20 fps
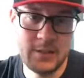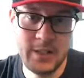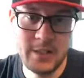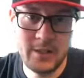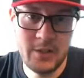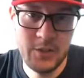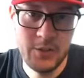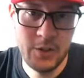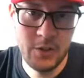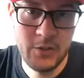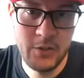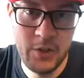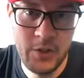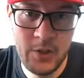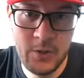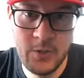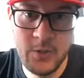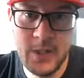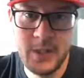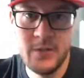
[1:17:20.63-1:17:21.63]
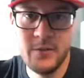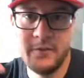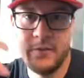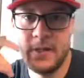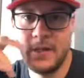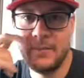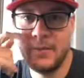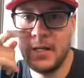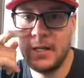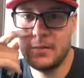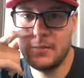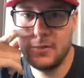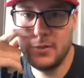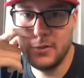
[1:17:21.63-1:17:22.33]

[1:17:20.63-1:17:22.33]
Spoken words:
Like you don't know why you flamed out.